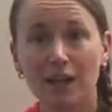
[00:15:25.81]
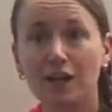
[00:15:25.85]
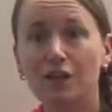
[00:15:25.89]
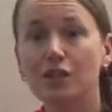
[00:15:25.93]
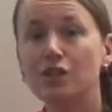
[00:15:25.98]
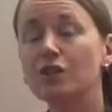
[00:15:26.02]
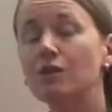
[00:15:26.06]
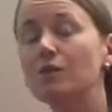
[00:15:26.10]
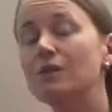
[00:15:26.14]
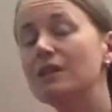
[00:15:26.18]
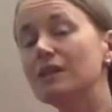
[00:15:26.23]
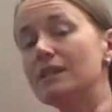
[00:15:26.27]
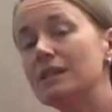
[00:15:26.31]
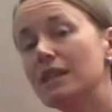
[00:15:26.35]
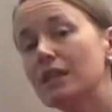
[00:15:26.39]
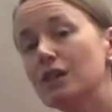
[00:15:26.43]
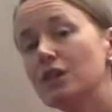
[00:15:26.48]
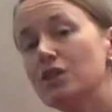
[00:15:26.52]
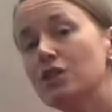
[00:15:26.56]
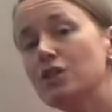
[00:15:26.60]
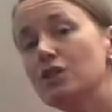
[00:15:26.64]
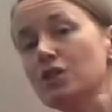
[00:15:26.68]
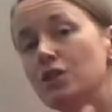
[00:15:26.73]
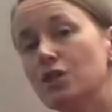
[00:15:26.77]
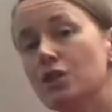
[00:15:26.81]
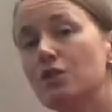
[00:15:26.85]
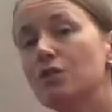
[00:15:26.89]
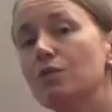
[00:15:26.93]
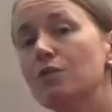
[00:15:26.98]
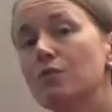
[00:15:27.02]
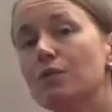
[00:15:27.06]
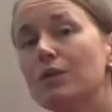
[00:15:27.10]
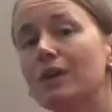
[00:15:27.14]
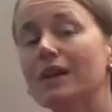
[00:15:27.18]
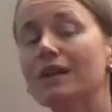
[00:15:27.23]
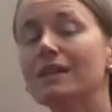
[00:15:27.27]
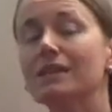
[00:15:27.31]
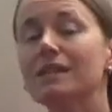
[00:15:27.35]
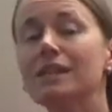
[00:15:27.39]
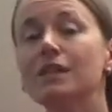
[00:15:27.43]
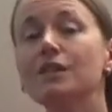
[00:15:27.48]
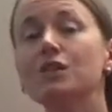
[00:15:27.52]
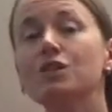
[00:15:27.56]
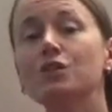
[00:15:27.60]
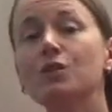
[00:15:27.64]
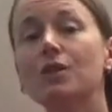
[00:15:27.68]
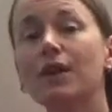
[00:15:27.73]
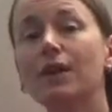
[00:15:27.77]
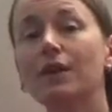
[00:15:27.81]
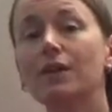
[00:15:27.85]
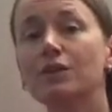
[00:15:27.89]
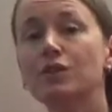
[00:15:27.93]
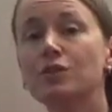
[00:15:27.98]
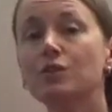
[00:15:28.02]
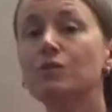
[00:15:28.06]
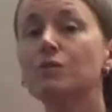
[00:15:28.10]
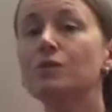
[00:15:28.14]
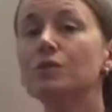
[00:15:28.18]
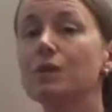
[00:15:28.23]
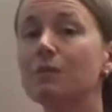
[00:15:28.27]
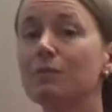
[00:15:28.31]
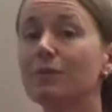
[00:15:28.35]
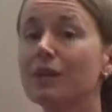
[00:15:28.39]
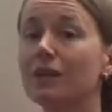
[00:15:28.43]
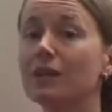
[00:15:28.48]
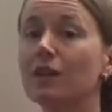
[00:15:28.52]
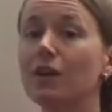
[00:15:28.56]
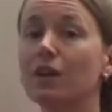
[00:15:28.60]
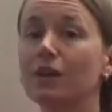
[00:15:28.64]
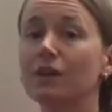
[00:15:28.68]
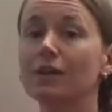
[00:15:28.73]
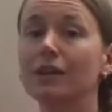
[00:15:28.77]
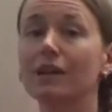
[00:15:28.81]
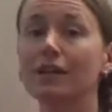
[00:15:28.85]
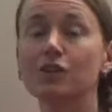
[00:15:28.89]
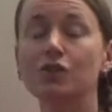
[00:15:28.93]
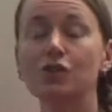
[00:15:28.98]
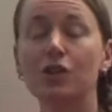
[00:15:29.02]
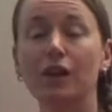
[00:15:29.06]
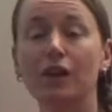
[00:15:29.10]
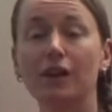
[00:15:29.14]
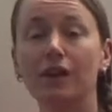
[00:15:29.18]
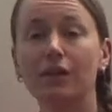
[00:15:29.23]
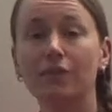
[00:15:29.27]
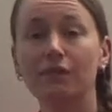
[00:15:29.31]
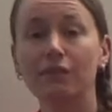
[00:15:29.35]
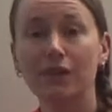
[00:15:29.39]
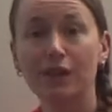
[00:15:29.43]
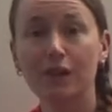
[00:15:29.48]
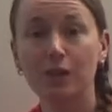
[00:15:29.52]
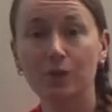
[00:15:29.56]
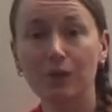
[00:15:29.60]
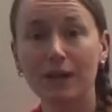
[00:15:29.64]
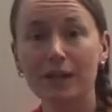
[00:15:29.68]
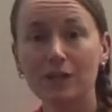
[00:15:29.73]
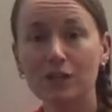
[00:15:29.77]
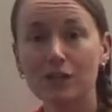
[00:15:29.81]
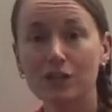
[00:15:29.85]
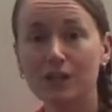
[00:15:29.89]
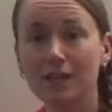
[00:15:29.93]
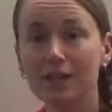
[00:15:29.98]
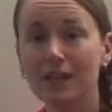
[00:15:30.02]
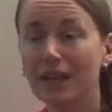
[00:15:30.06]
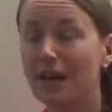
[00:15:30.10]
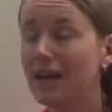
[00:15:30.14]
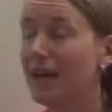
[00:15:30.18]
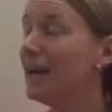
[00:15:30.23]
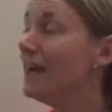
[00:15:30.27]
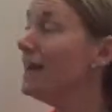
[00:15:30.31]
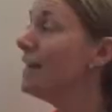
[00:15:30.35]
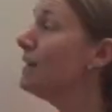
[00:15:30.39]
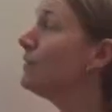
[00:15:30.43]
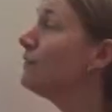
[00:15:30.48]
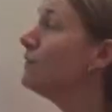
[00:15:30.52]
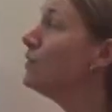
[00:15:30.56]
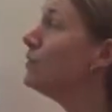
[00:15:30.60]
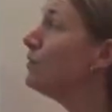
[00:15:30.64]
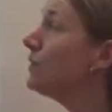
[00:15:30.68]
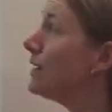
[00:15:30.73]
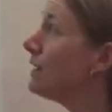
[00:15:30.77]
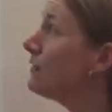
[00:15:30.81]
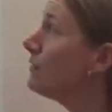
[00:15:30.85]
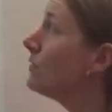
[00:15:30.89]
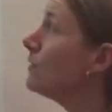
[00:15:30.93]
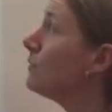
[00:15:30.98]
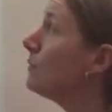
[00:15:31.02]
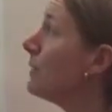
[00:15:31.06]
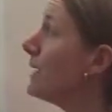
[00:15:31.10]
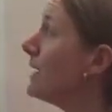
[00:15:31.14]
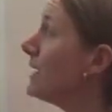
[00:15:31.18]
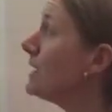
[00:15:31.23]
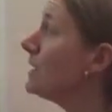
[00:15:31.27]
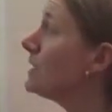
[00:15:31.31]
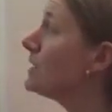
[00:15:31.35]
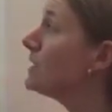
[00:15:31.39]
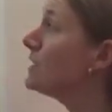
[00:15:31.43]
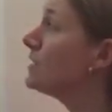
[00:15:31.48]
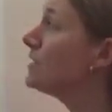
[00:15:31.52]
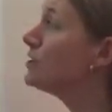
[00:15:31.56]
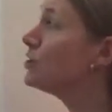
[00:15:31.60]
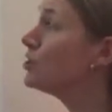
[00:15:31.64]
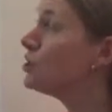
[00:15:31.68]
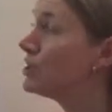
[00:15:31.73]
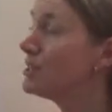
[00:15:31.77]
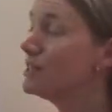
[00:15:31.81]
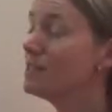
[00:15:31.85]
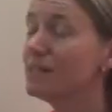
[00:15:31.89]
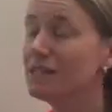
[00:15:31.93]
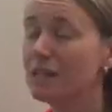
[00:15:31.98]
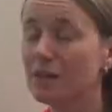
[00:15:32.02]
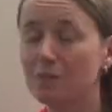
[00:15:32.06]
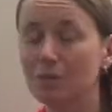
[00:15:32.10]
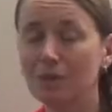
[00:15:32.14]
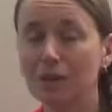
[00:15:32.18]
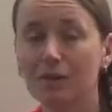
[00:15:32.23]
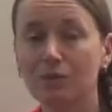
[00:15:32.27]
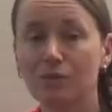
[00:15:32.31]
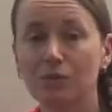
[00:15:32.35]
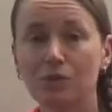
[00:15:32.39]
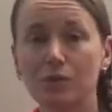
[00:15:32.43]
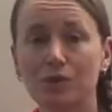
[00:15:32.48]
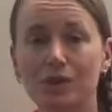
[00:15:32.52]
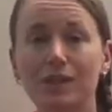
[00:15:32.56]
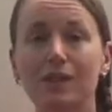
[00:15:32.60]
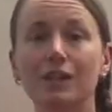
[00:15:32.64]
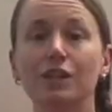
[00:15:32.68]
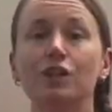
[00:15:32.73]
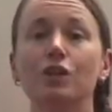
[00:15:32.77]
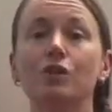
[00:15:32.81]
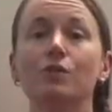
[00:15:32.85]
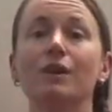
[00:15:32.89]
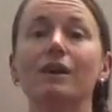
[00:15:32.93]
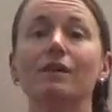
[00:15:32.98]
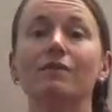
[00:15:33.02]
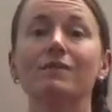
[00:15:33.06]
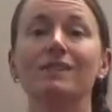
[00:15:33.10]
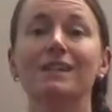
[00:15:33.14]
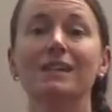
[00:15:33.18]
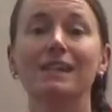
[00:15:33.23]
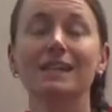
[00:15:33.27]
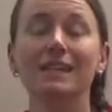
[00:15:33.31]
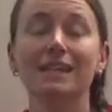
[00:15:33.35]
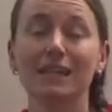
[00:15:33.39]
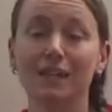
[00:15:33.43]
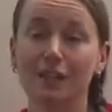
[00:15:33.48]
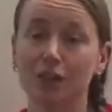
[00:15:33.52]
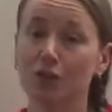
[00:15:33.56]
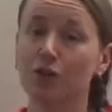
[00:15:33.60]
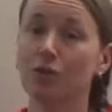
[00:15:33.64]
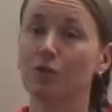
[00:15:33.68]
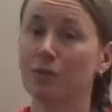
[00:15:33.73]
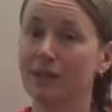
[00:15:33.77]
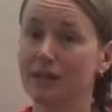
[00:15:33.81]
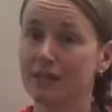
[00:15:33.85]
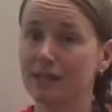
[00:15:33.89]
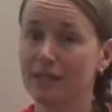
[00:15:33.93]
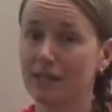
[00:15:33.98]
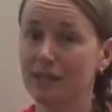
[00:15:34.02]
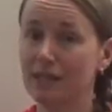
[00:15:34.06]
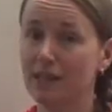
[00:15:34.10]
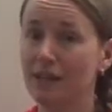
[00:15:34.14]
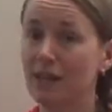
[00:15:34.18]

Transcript: So in section 2, when I teach you how to do something called electron configuration, if you ever make it to the G sublevel, then you have done it incorrectly,